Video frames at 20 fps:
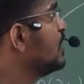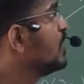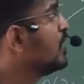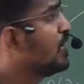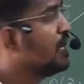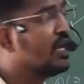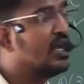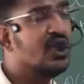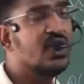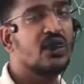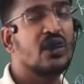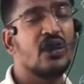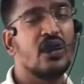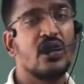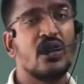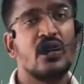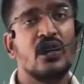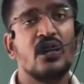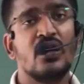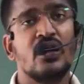
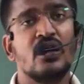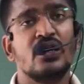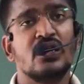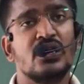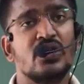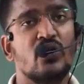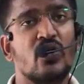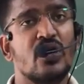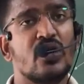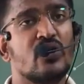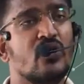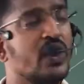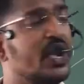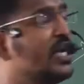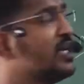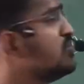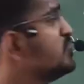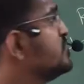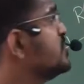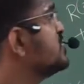here you are
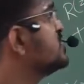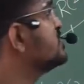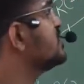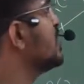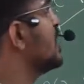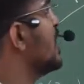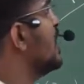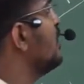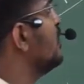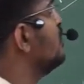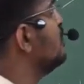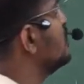going to just have